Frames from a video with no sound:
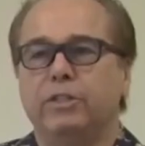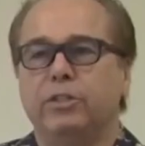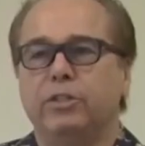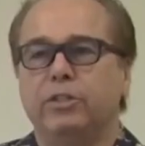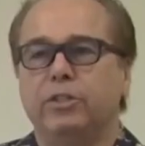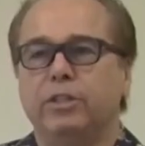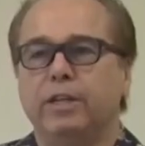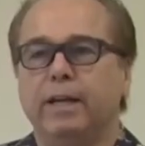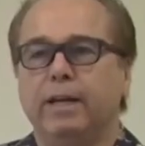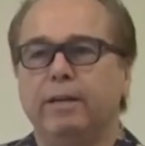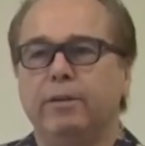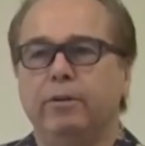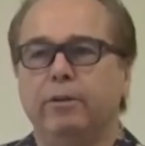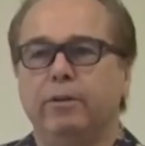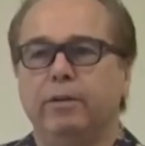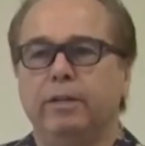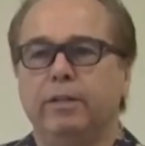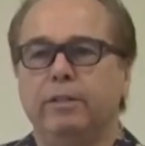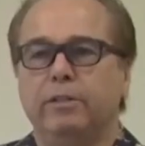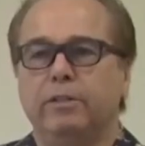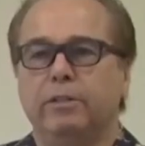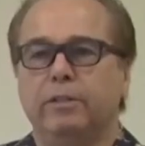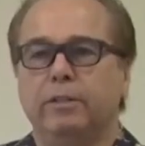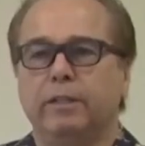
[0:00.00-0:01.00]
standard
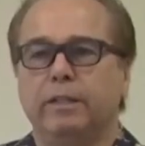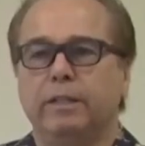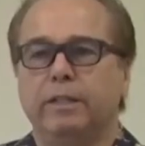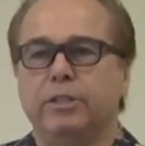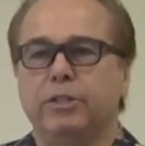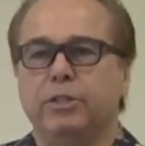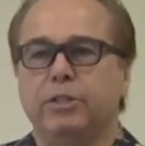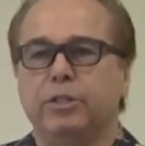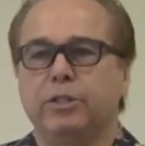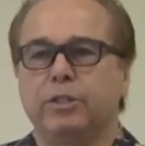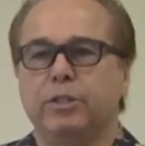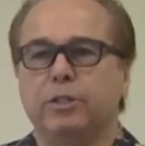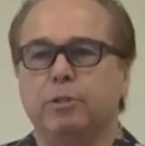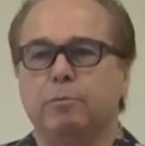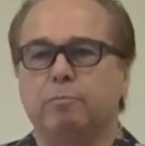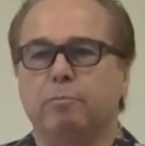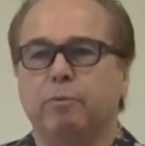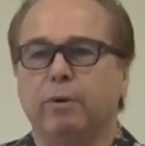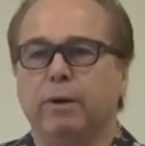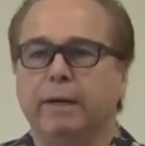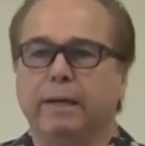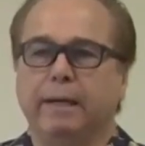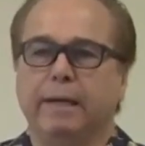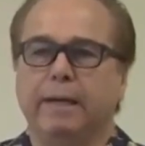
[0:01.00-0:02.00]
installation is
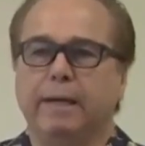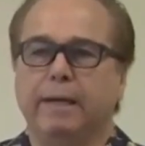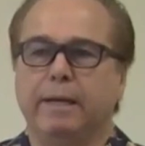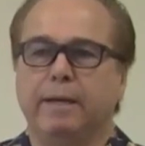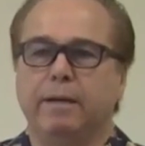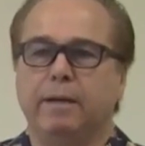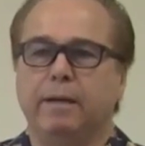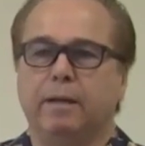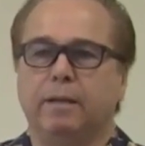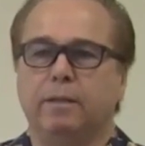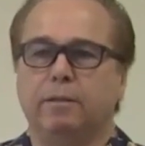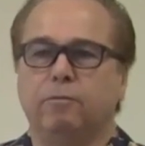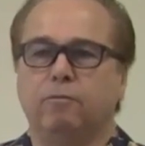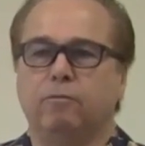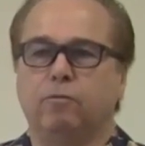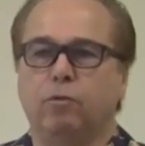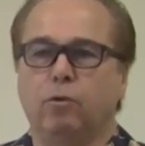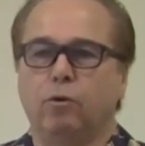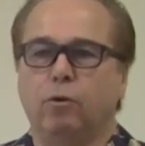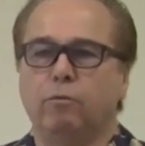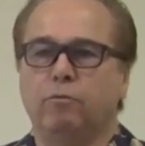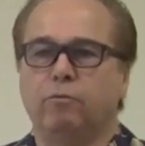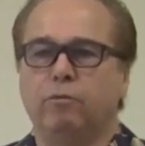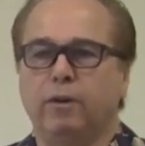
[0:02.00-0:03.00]
predicated on the
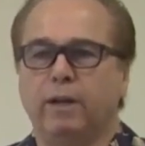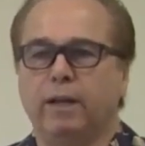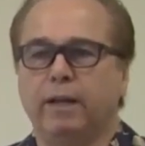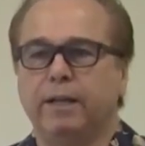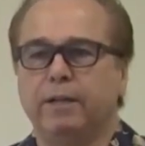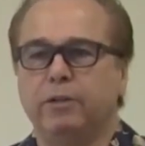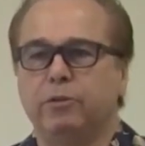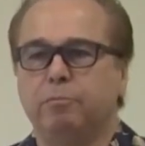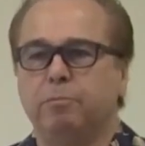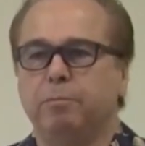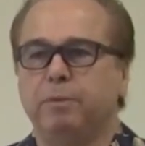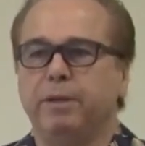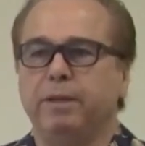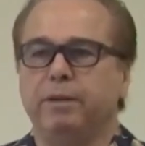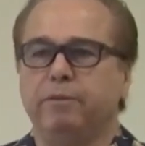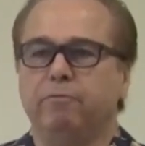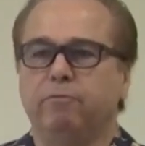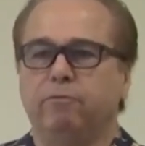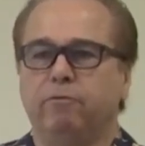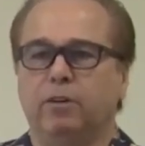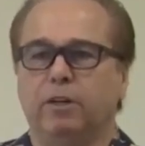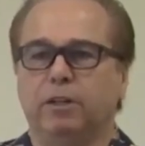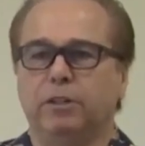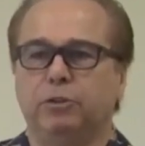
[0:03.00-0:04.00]
floor flange being
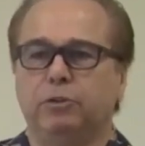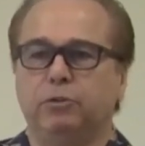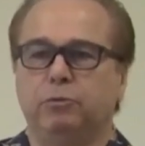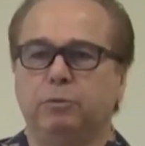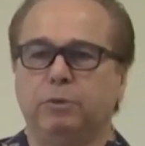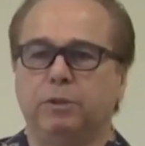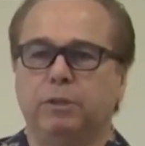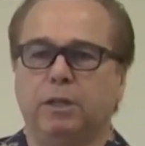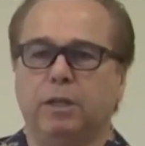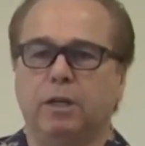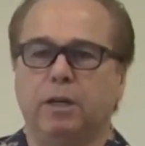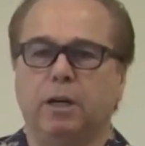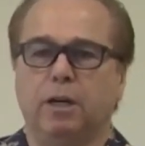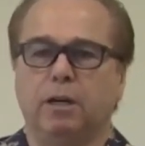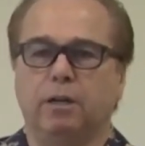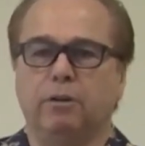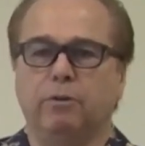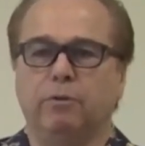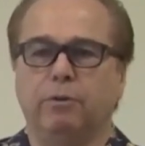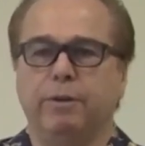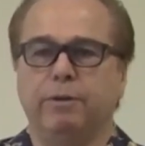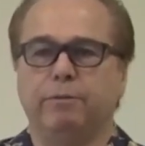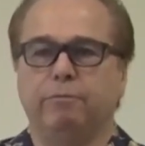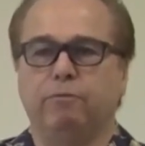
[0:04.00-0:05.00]
flush with the
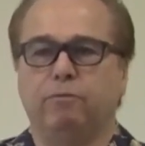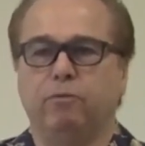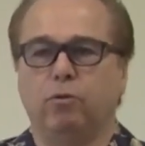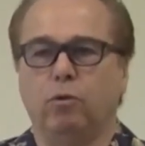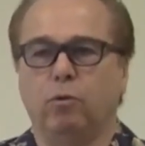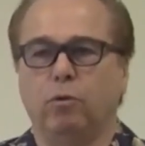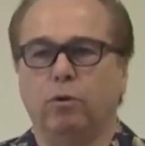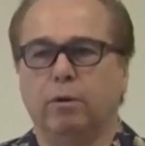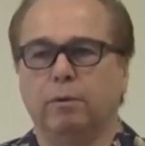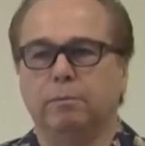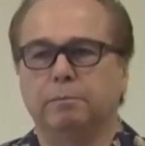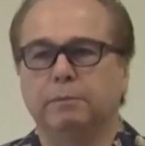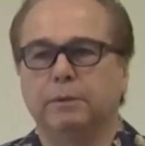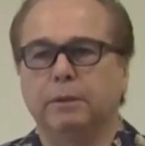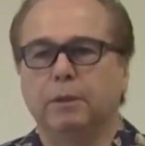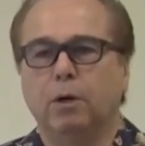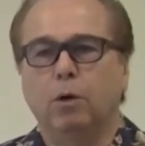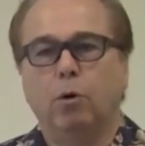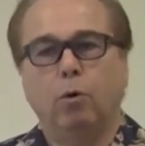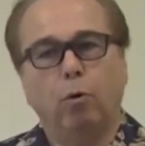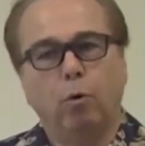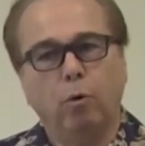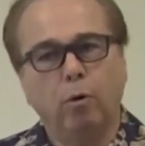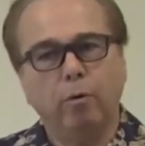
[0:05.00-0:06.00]
concrete floor
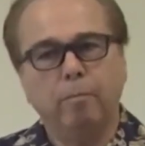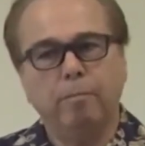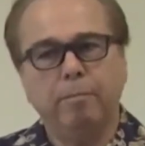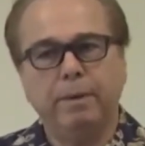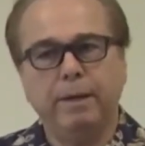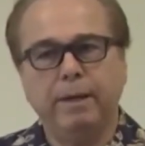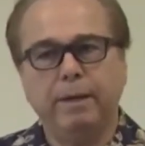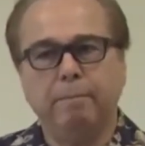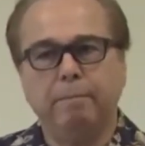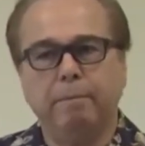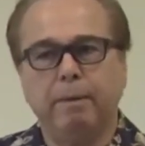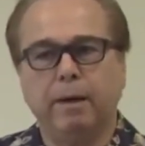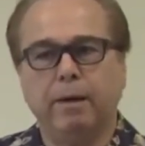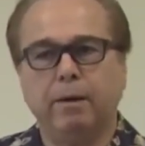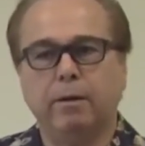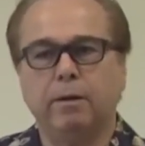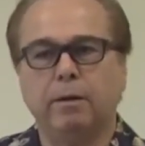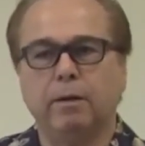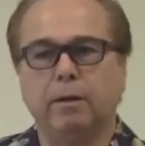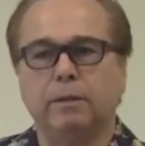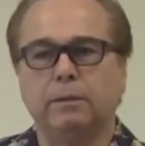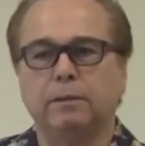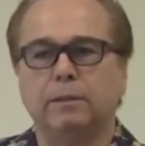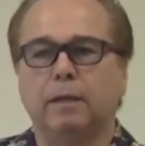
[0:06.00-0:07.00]
or being
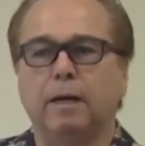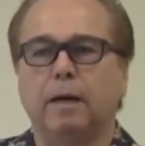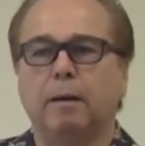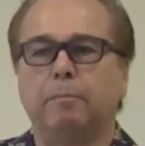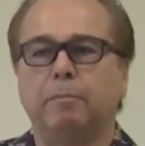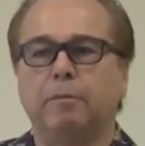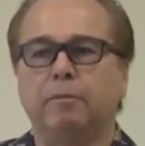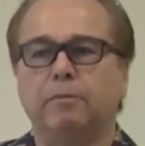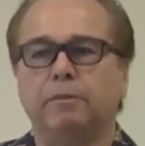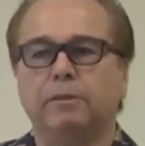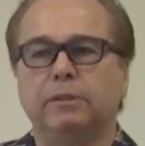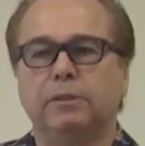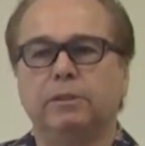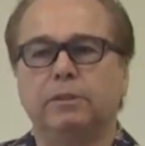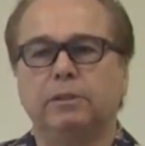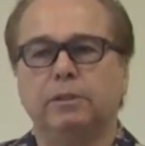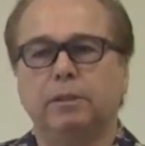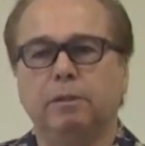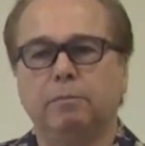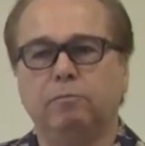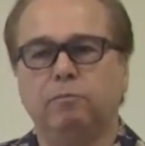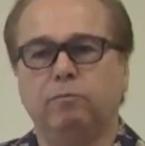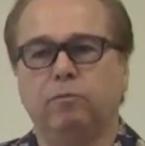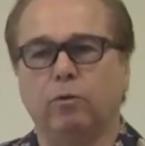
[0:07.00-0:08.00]
mounted on top of a
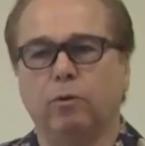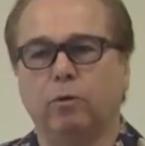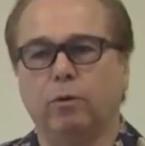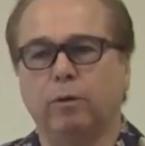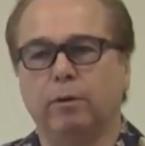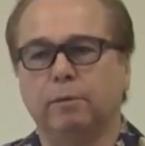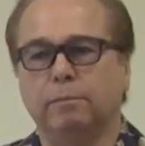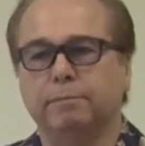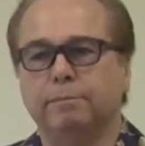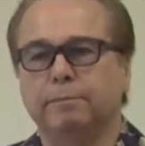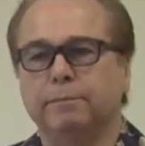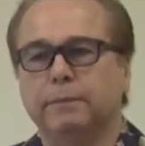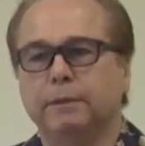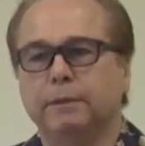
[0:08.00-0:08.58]
subfloor.